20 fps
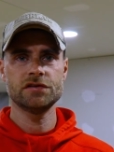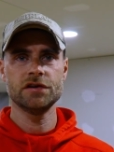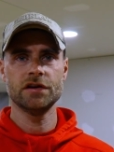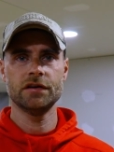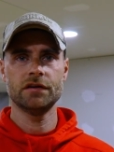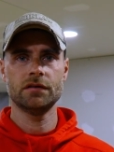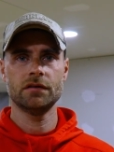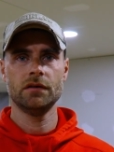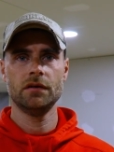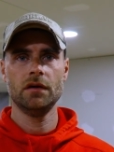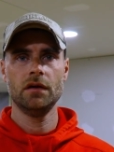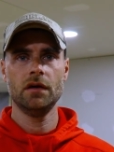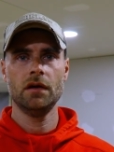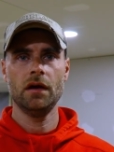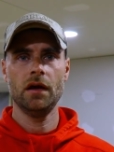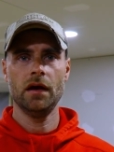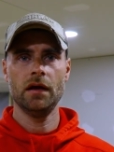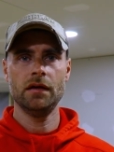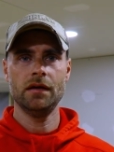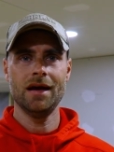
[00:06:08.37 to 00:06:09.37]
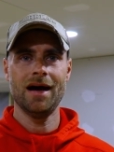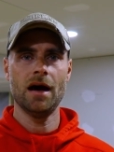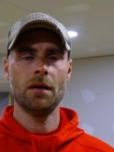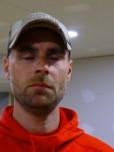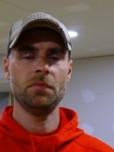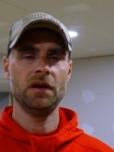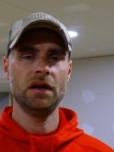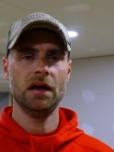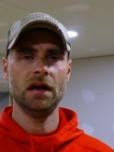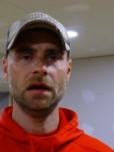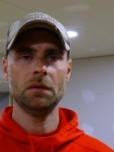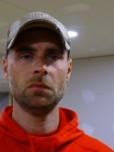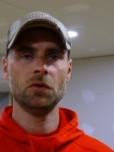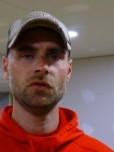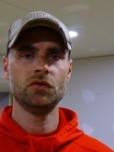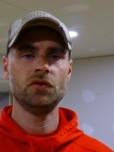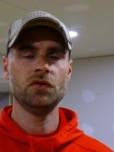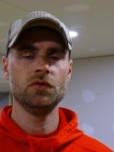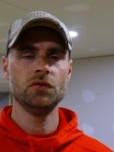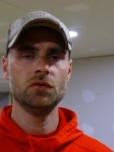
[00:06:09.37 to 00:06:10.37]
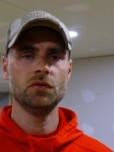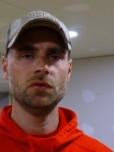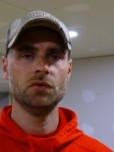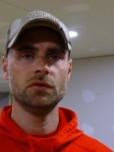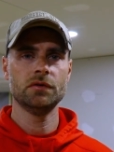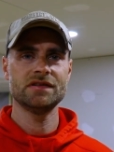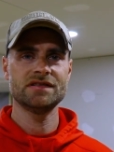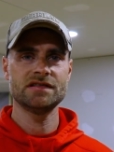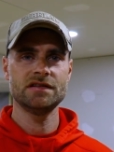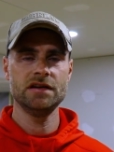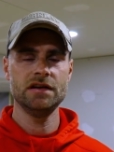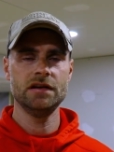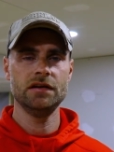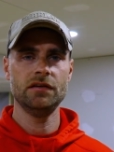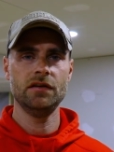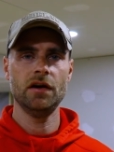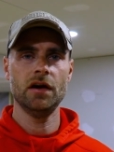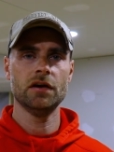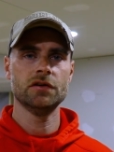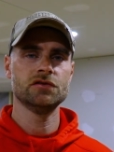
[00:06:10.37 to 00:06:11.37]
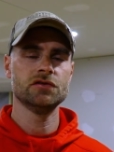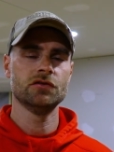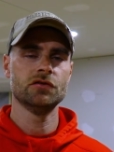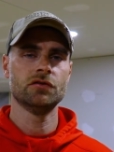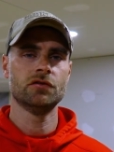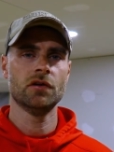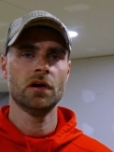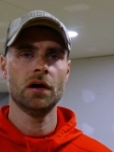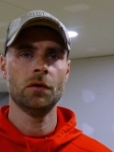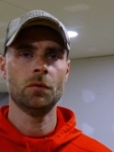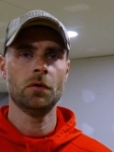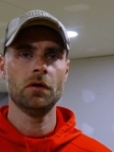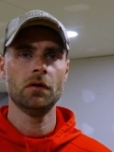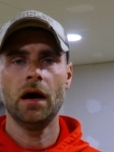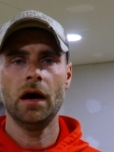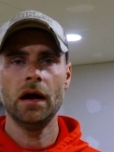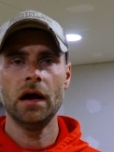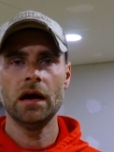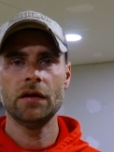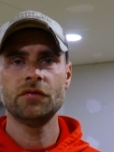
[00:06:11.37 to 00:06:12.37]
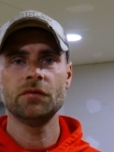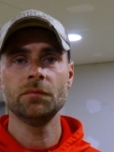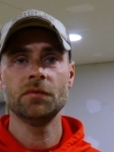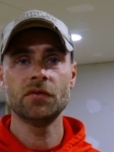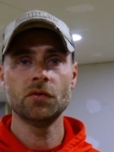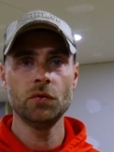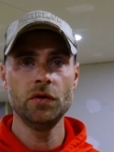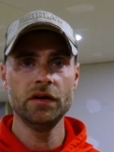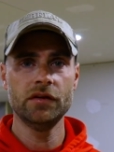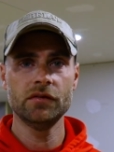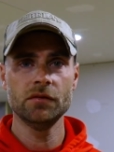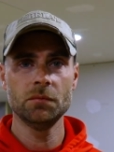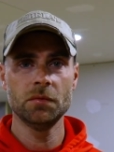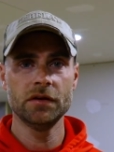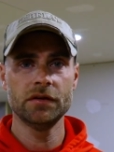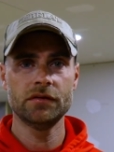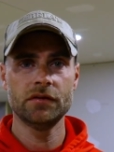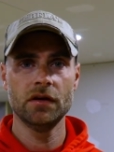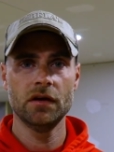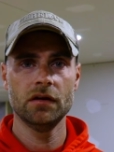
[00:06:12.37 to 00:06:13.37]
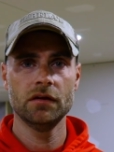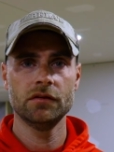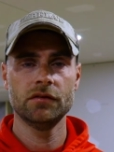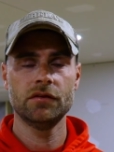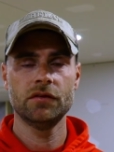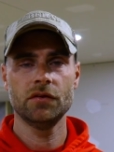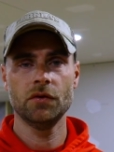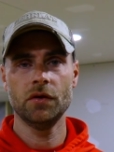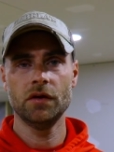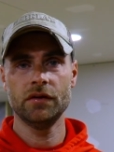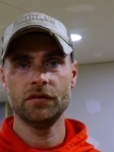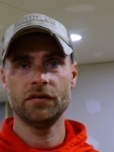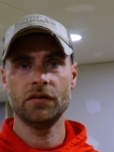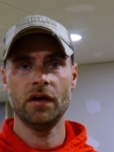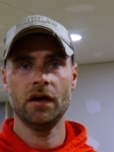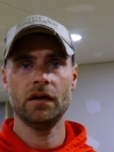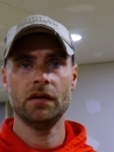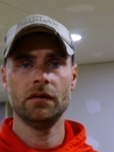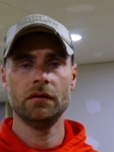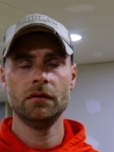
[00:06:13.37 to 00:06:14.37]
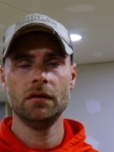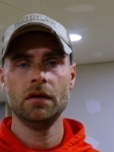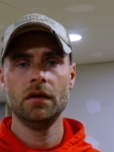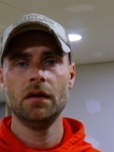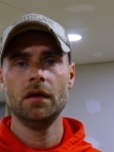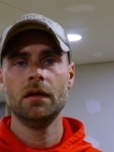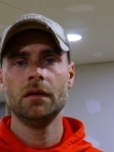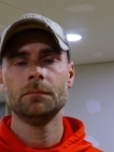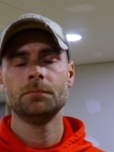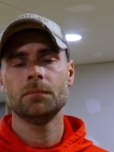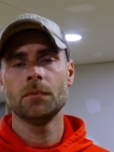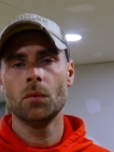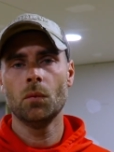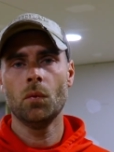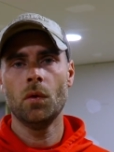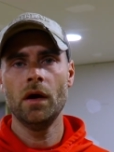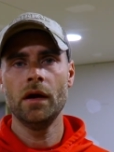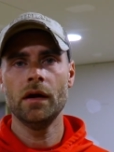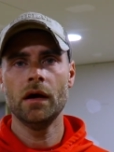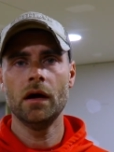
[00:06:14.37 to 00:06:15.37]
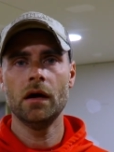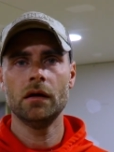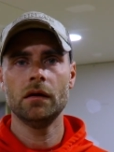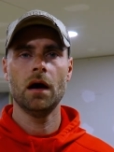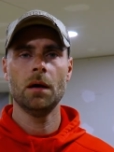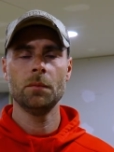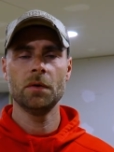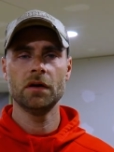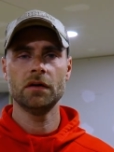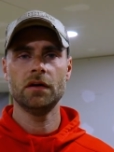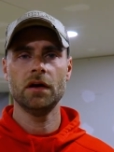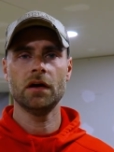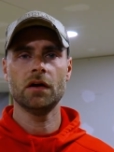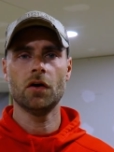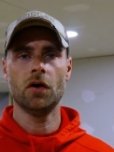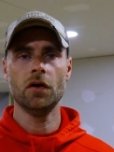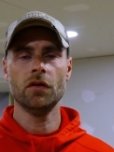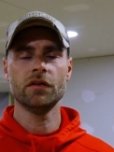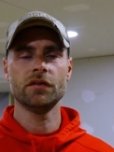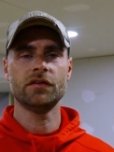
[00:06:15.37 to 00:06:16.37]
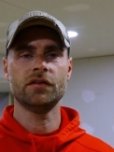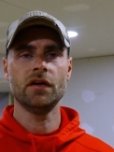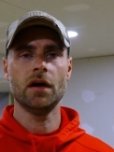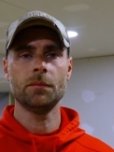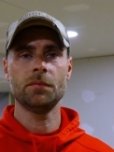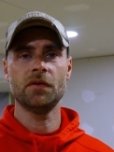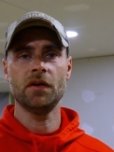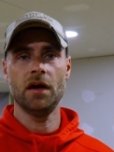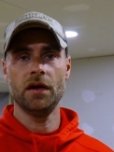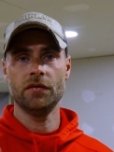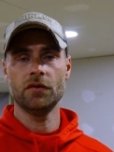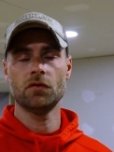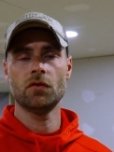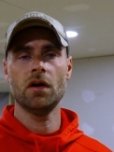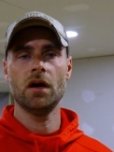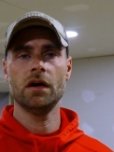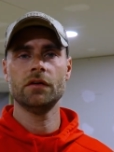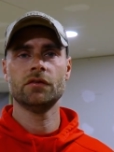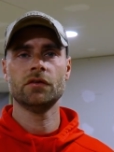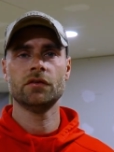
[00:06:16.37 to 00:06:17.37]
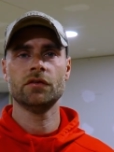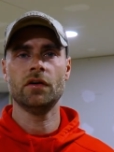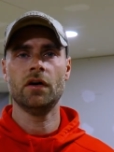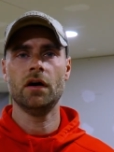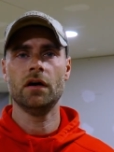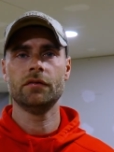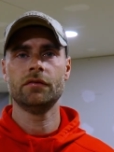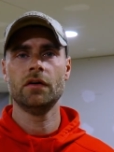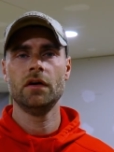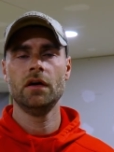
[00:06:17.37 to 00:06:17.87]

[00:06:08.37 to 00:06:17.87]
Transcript: it and not be able to see the edge of the drywall. I had some squeaks in my stairs, so I decided, why not? I'm going to take all the steps and the risers off,